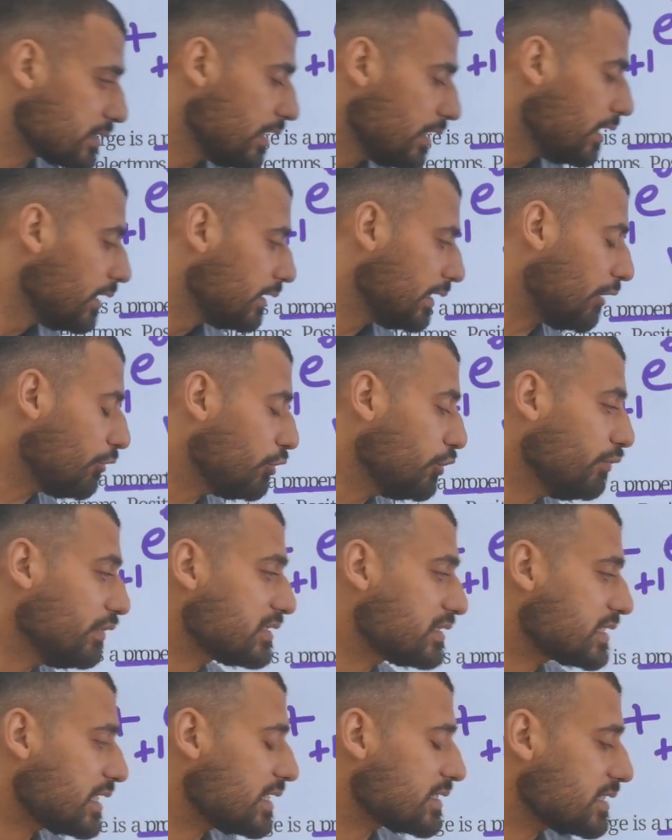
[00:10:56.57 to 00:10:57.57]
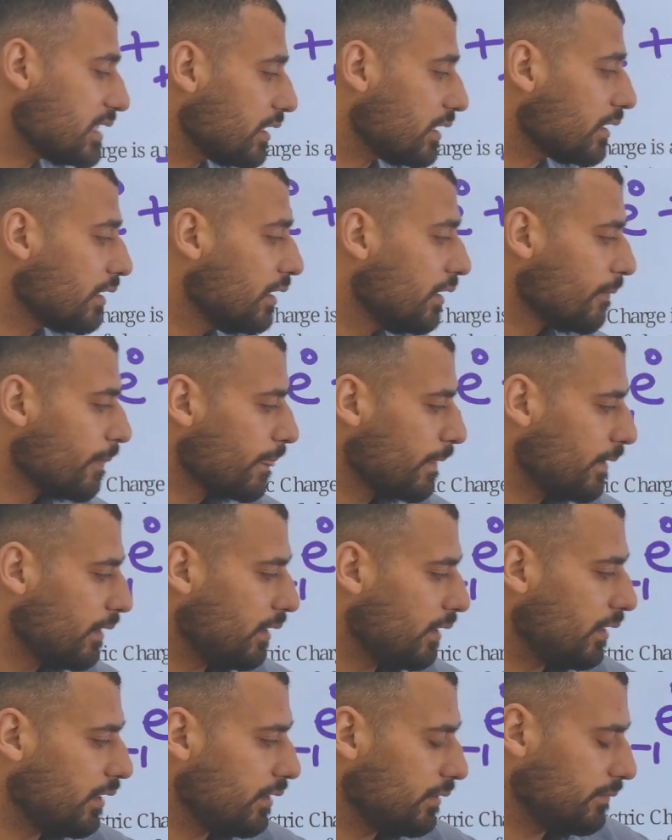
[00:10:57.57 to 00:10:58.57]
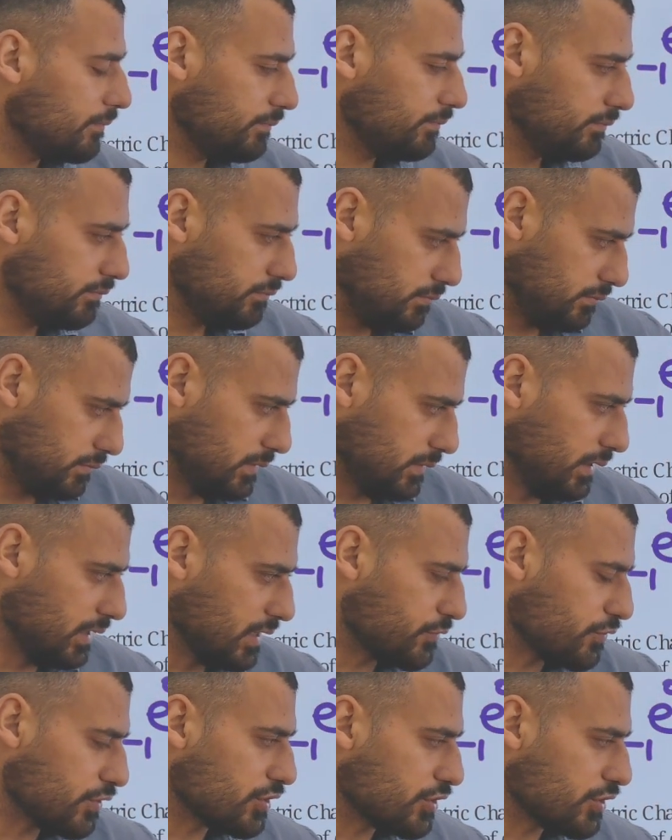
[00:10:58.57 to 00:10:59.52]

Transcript: now you will say, sir, this was